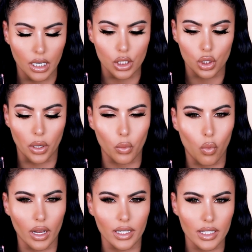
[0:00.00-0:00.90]
So I
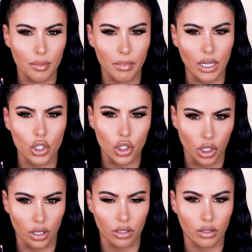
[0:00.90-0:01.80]
wanted to make
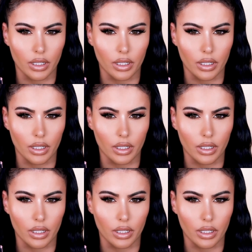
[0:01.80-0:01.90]
sure